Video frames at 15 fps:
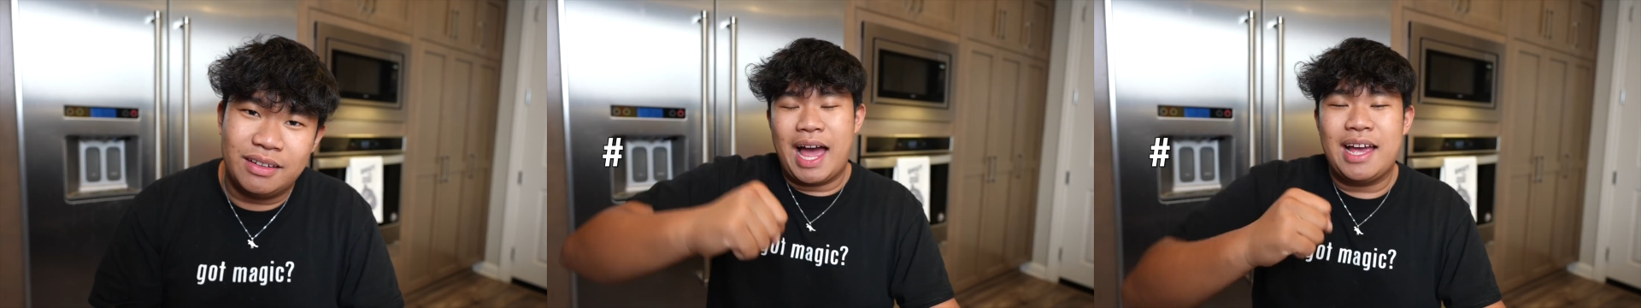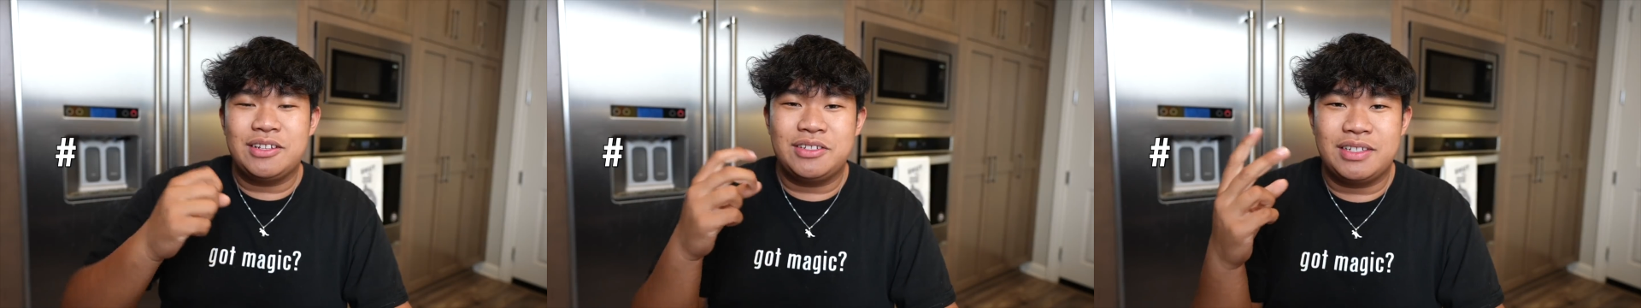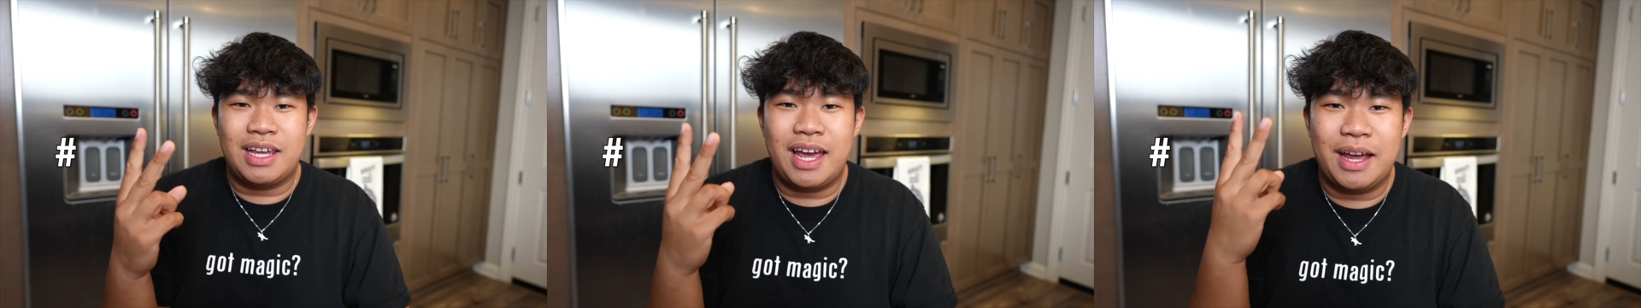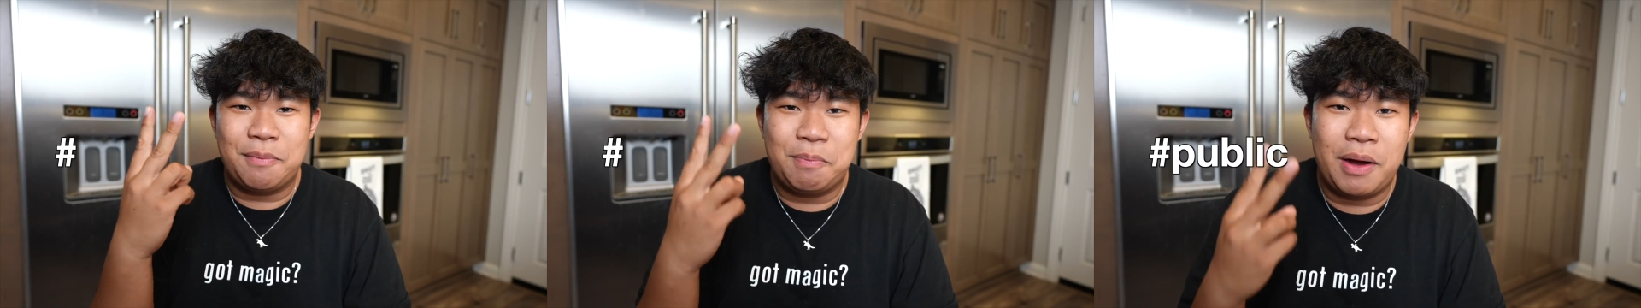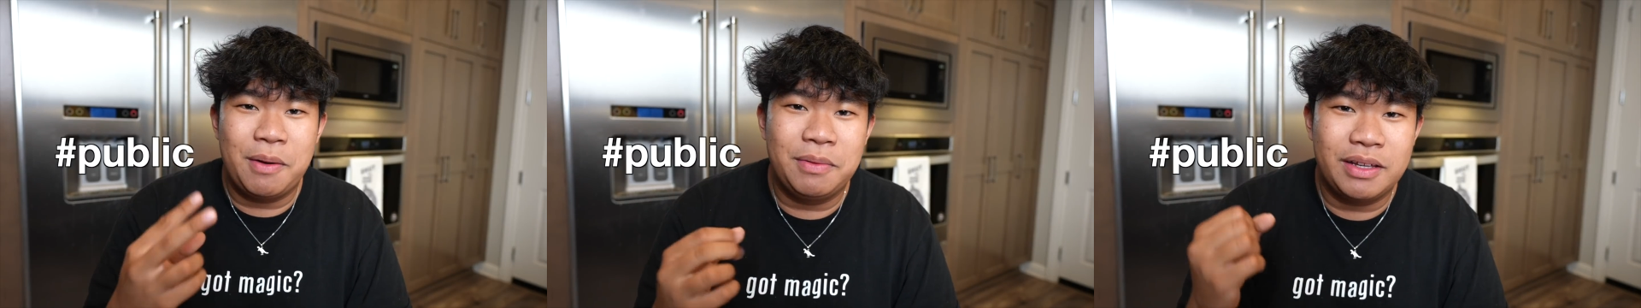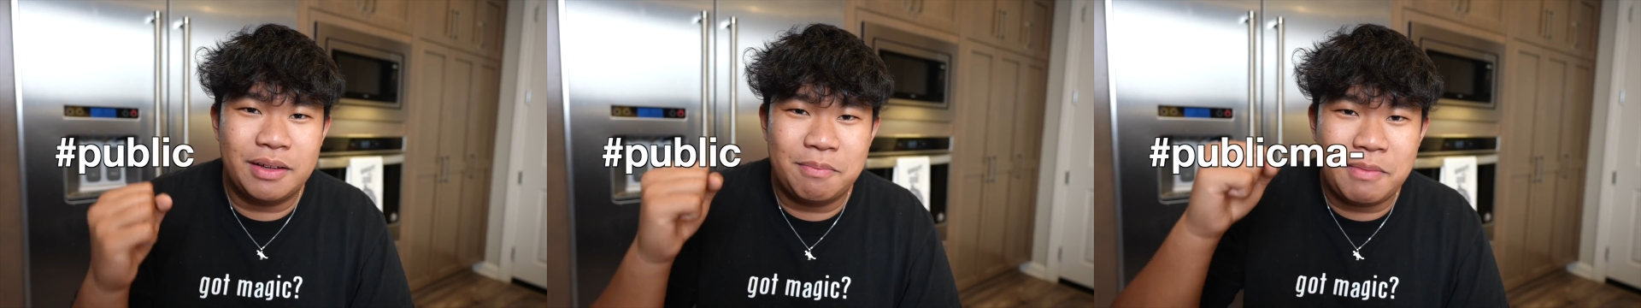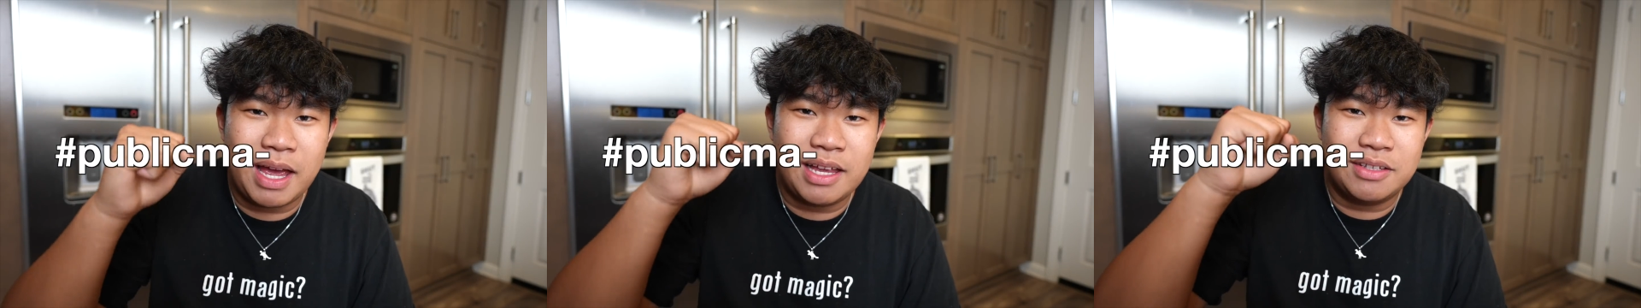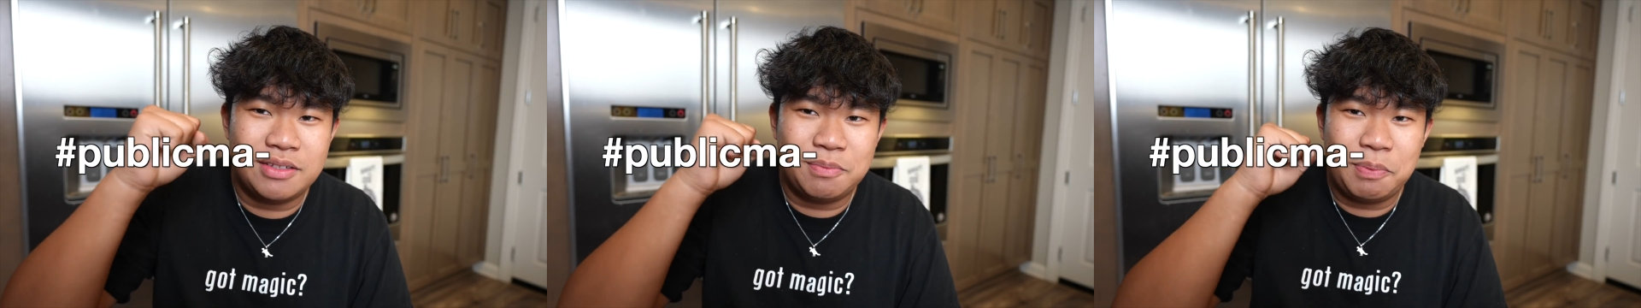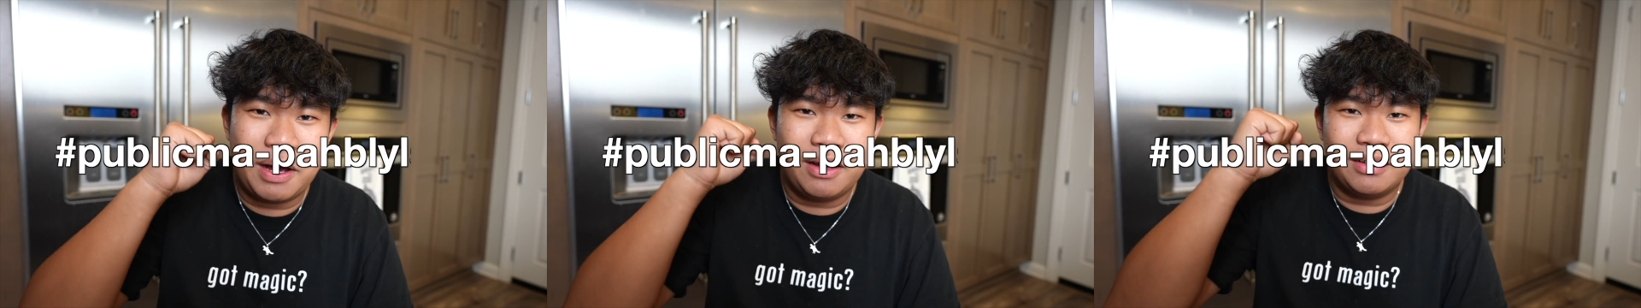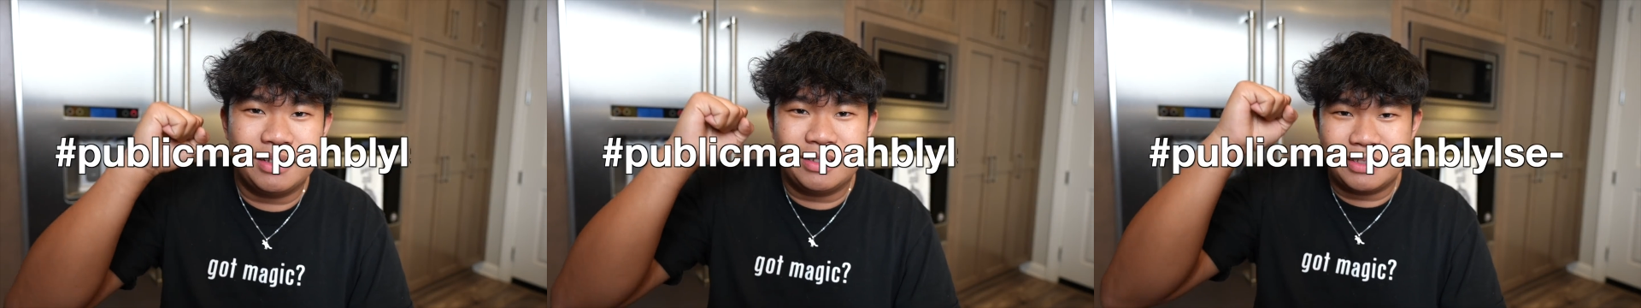Hashtag public mask.
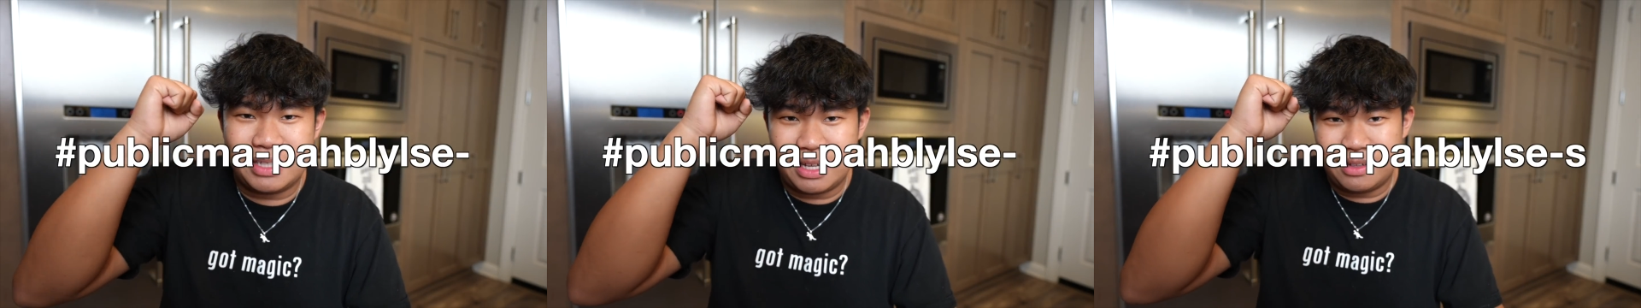Public,